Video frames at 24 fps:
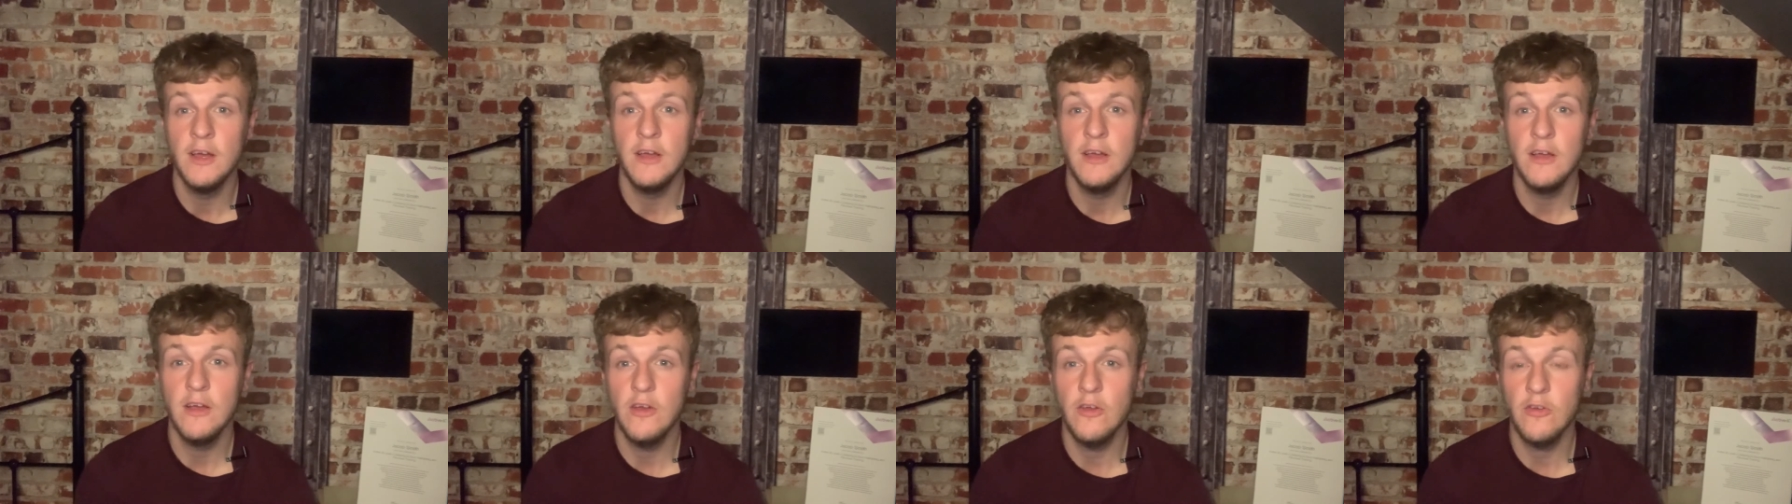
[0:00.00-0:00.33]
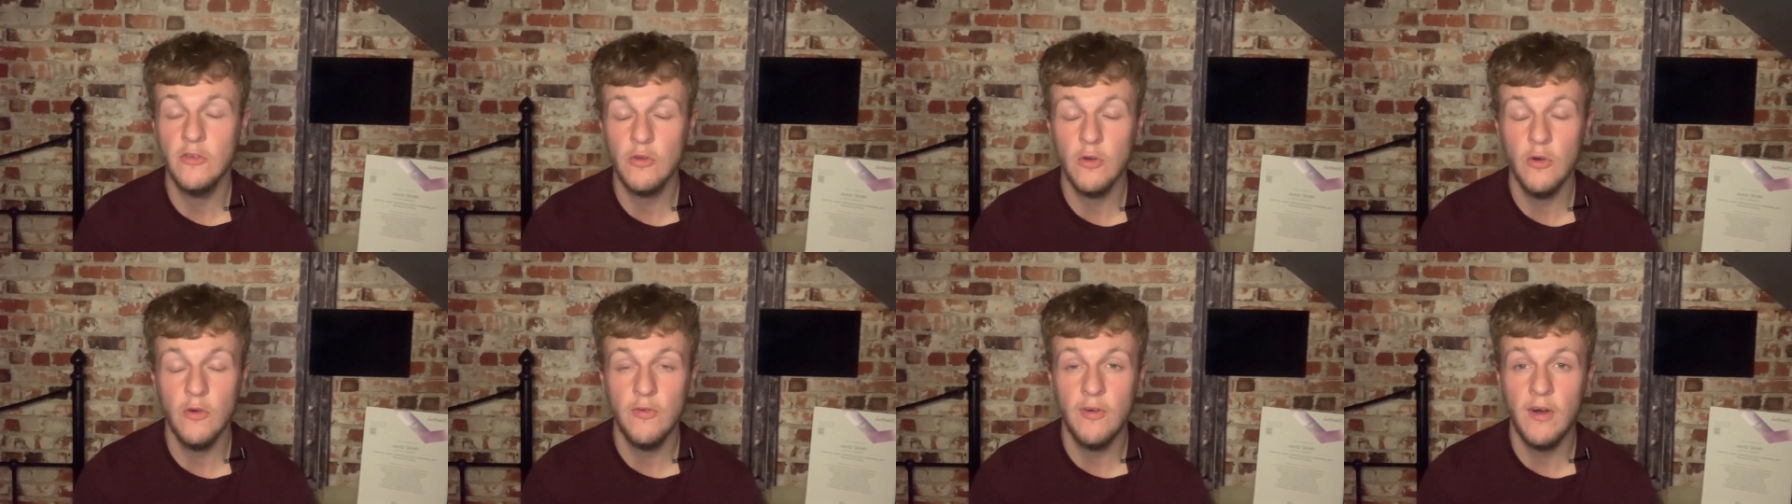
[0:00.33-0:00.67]
a
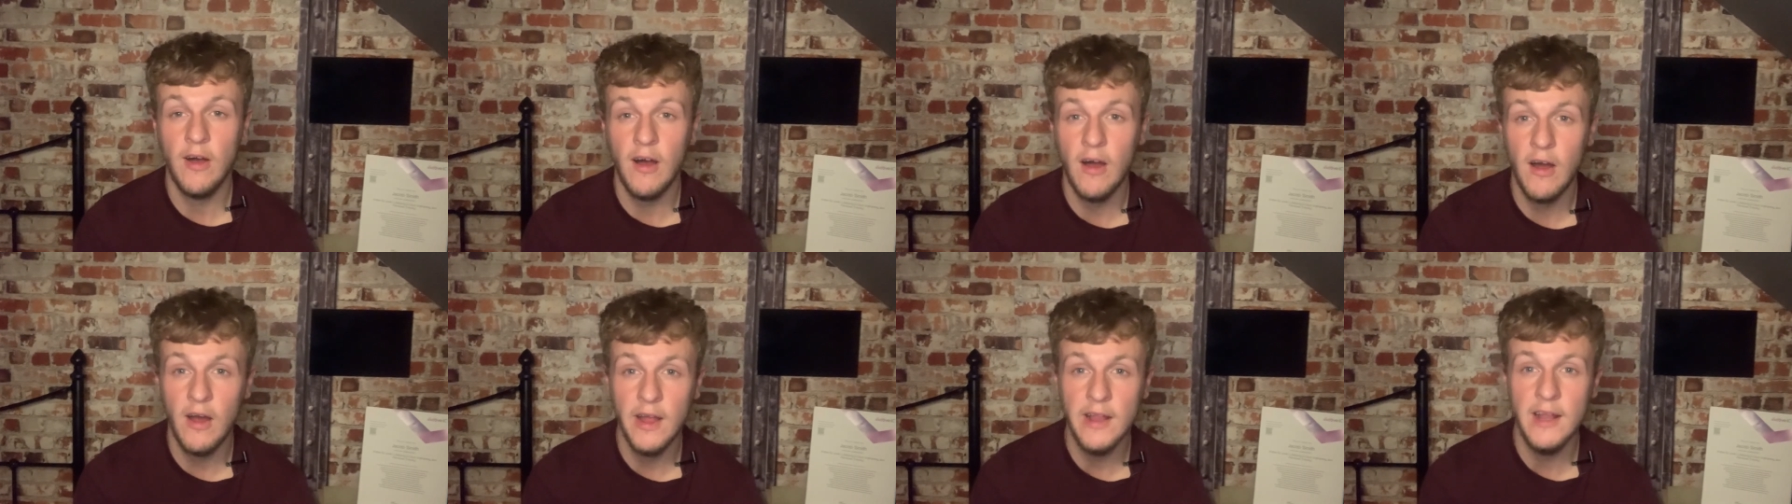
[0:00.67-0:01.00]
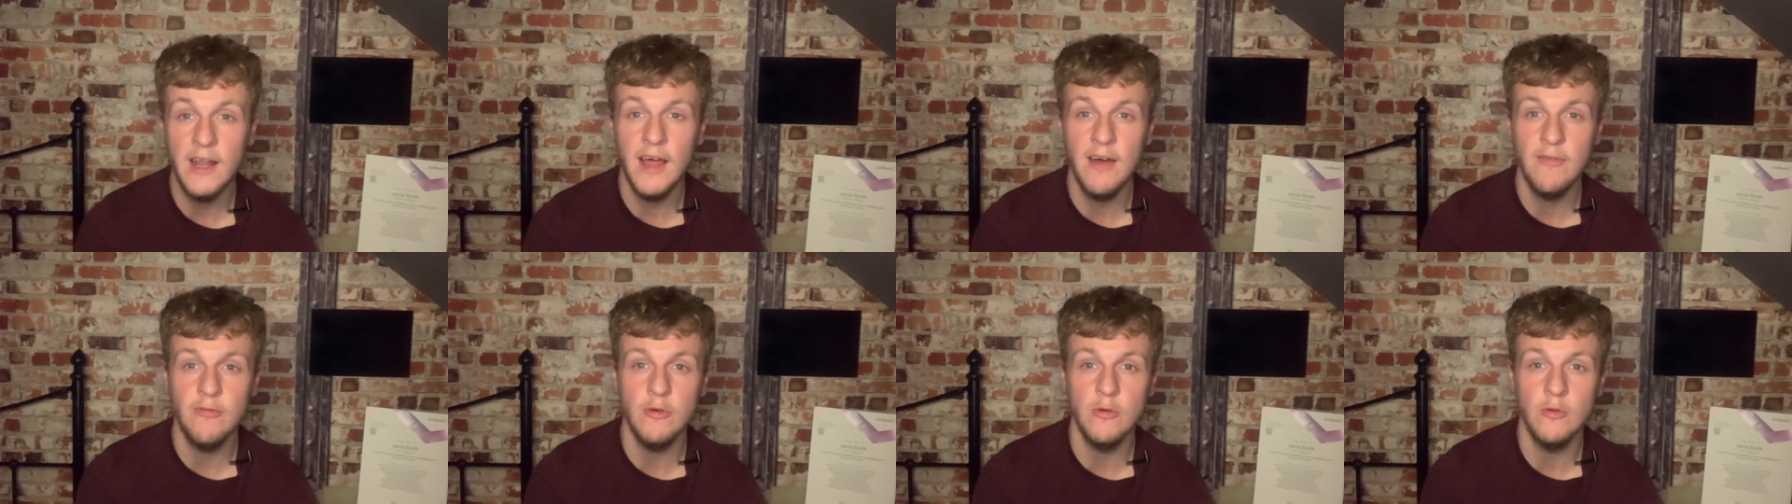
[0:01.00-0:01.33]
sort of high
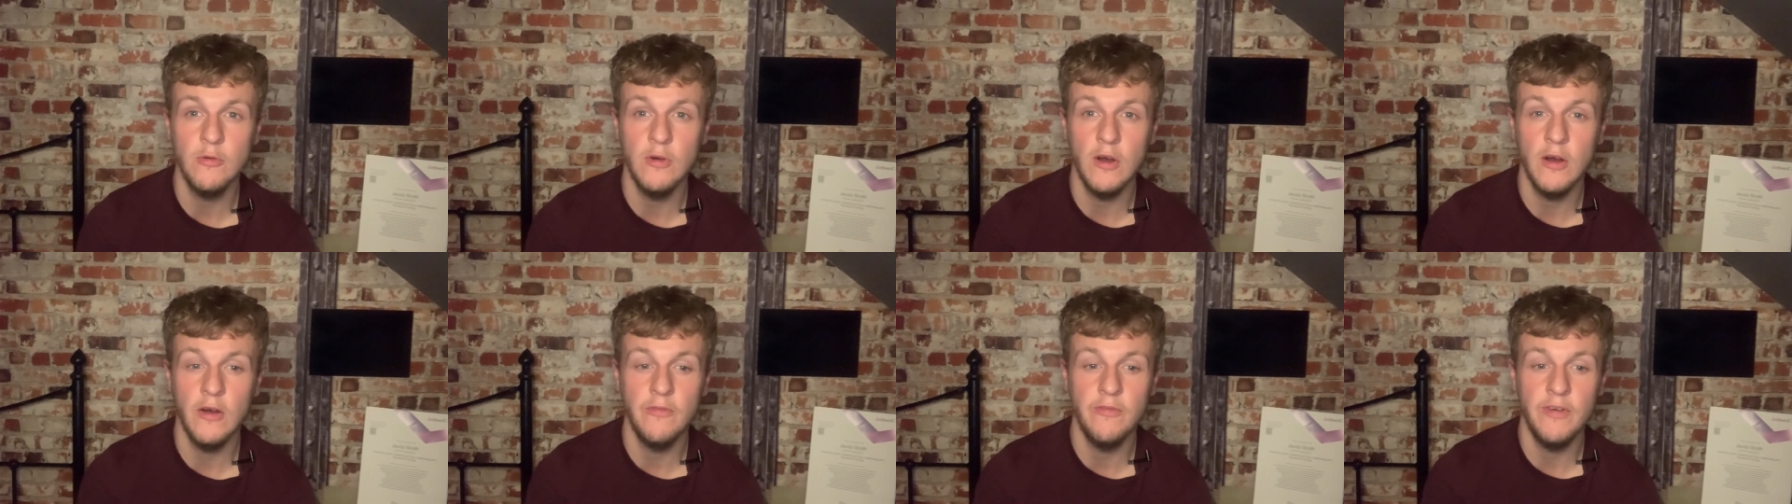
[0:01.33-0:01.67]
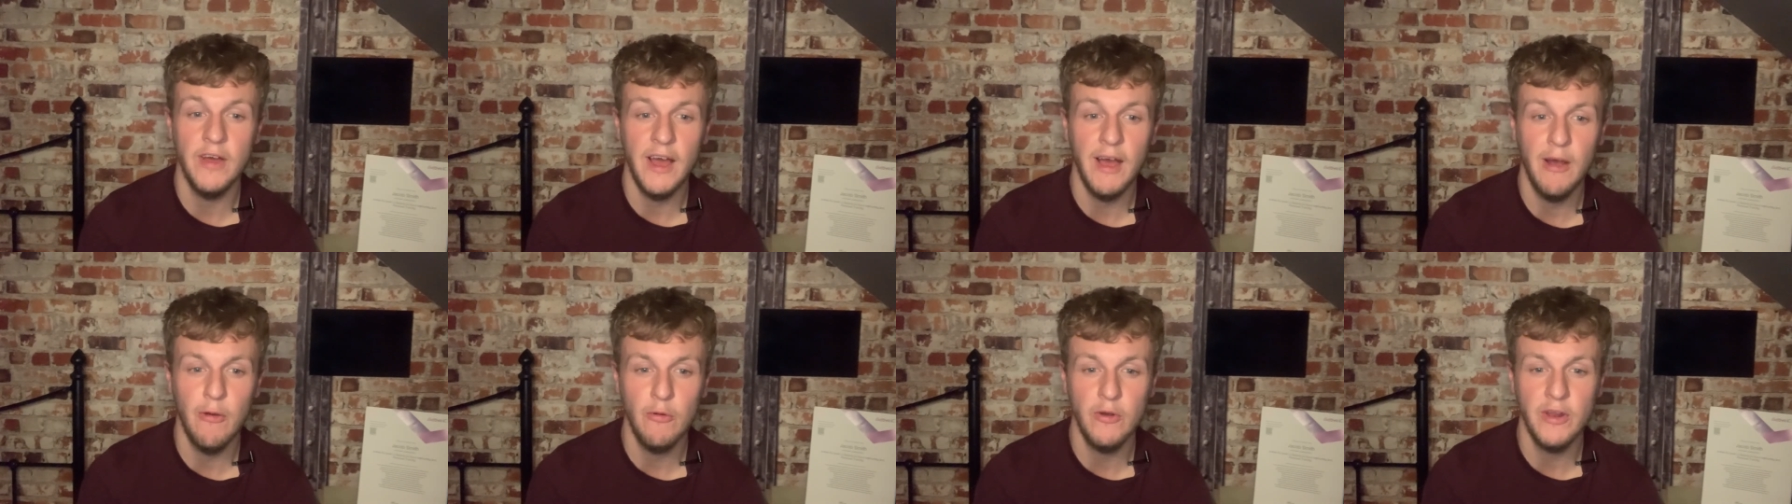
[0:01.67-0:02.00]
level of
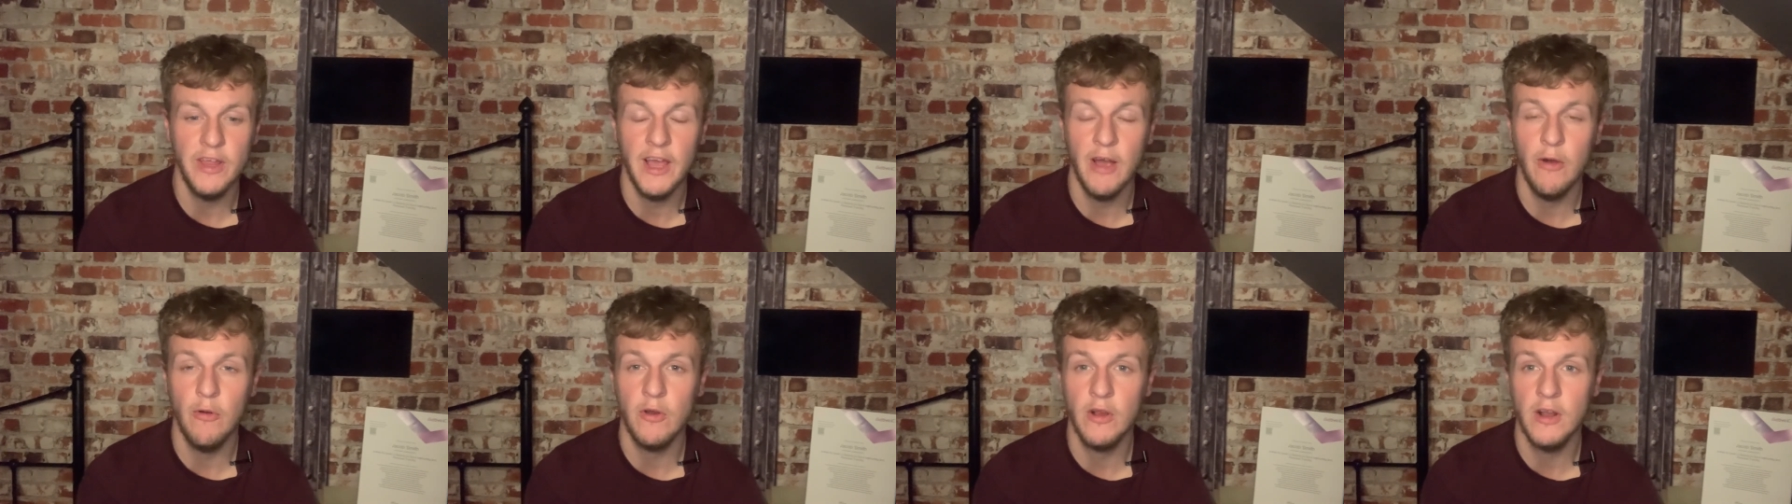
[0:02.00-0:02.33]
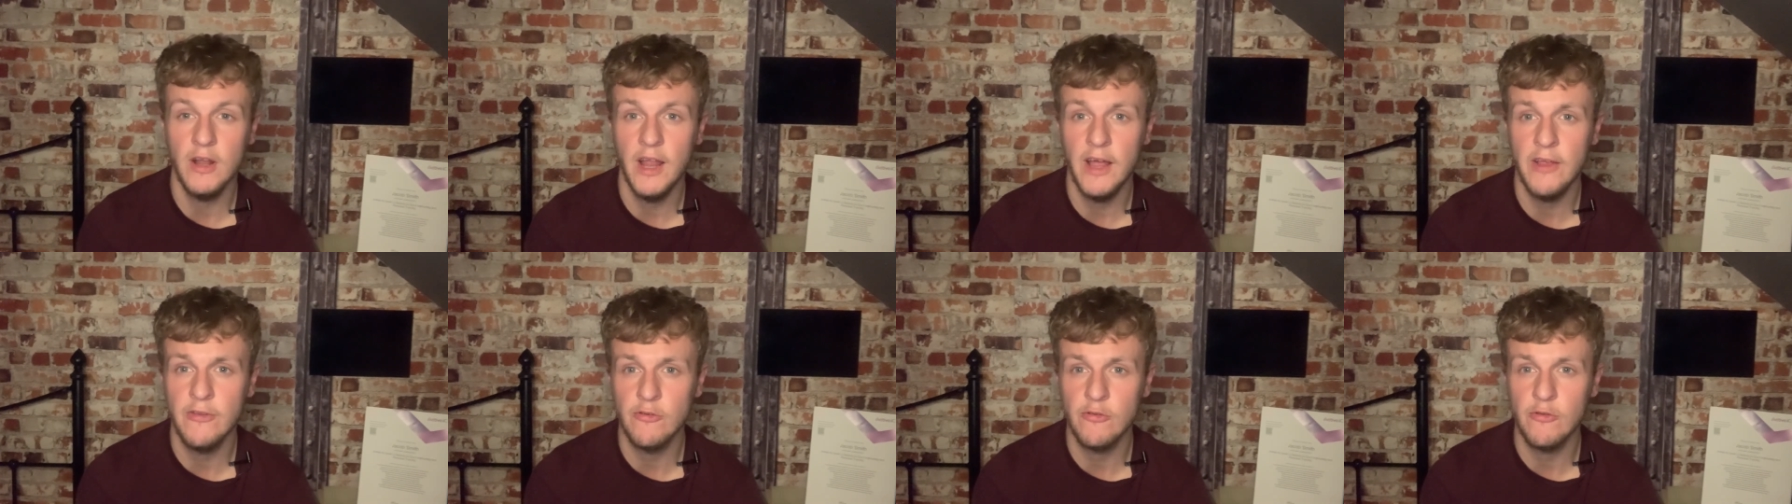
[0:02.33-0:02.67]
LDL
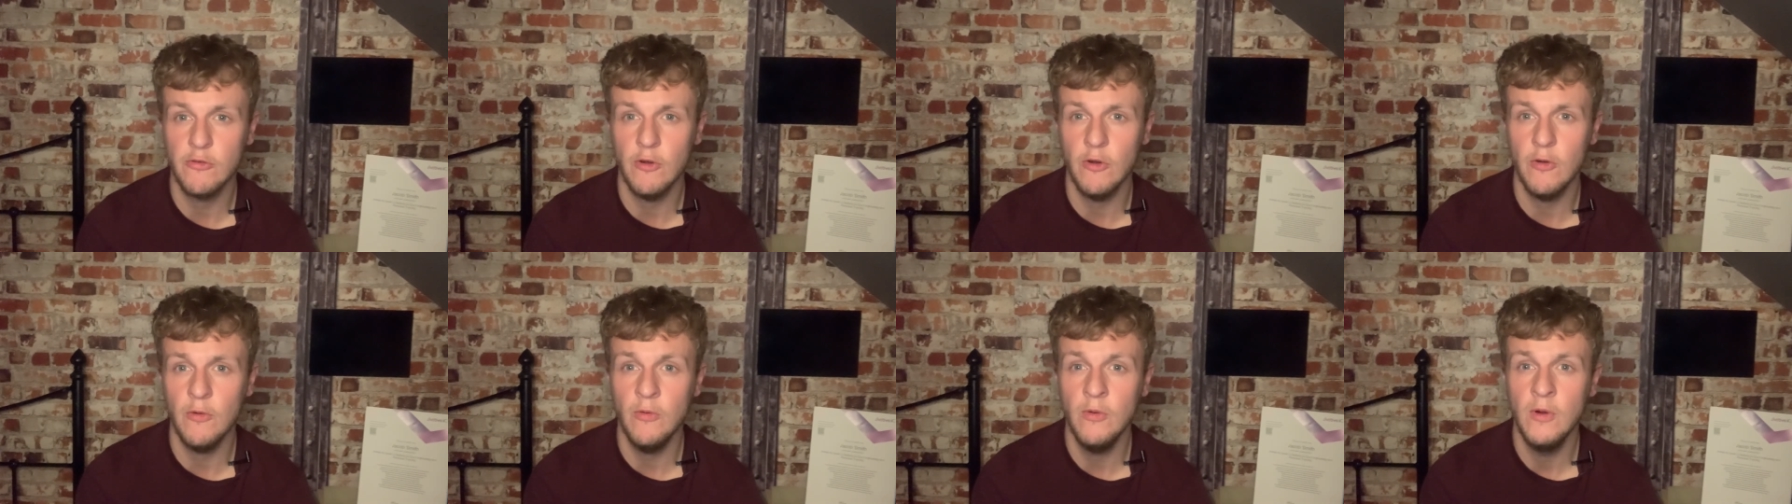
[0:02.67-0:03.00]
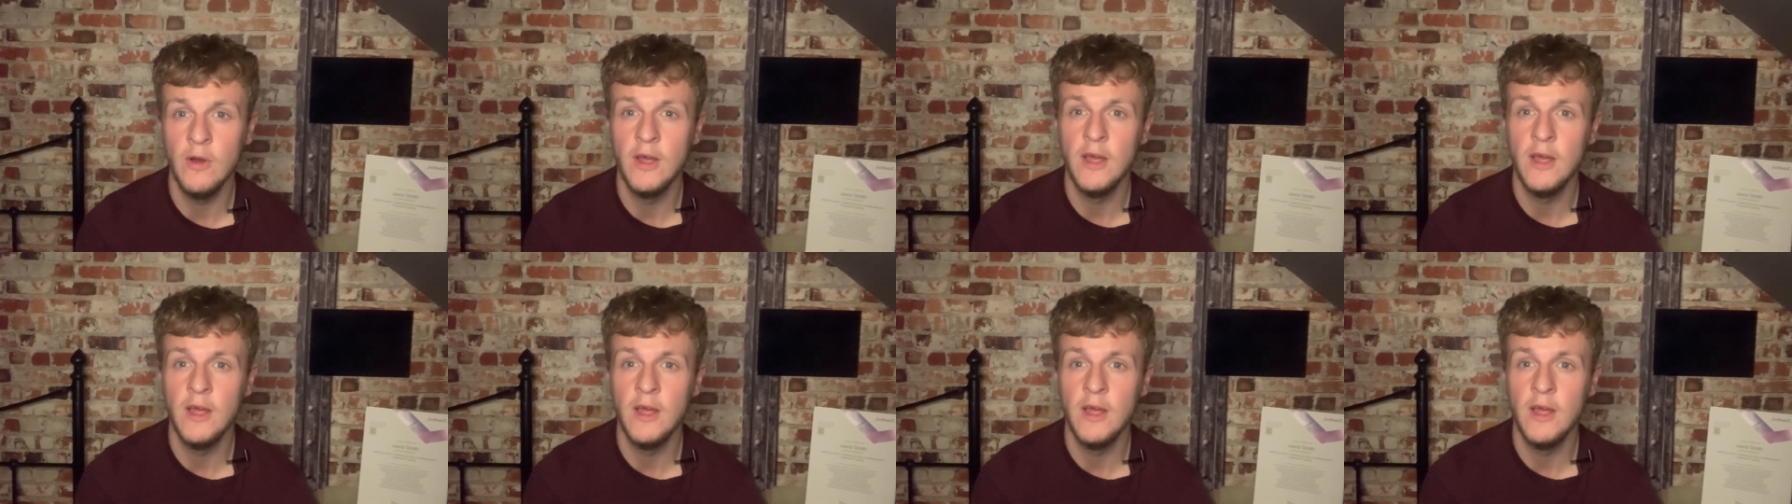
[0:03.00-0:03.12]
cholesterol,